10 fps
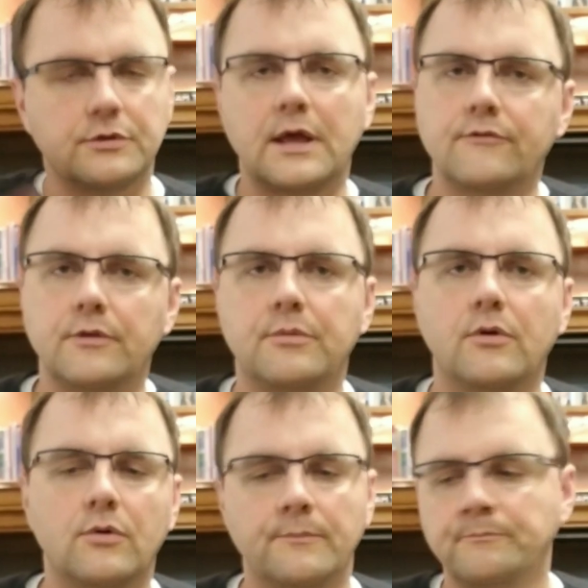an IV
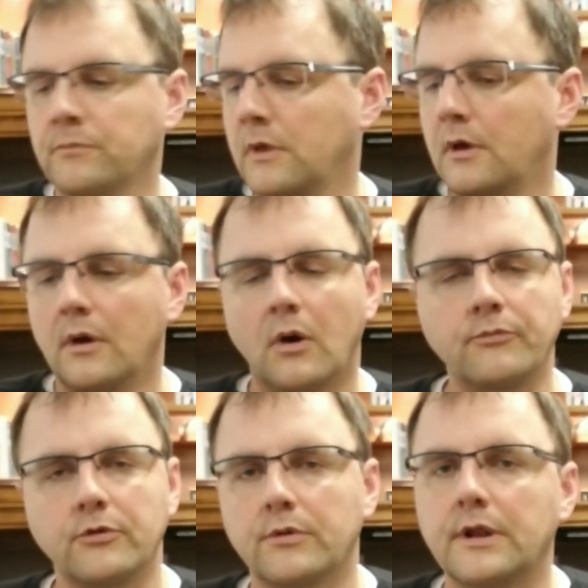pole.
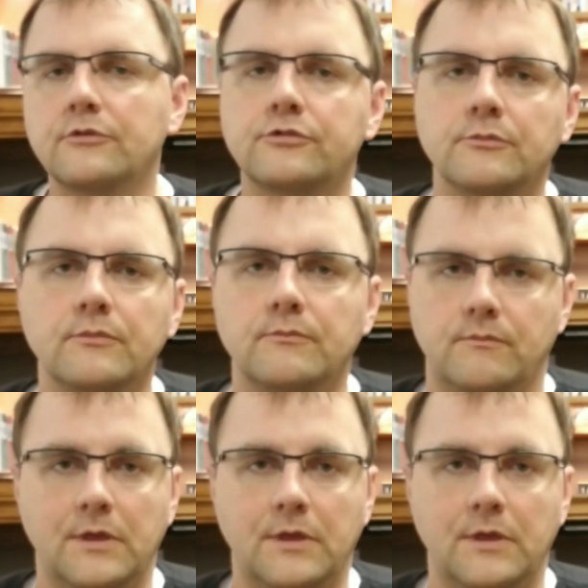Hopefully we're gonna have some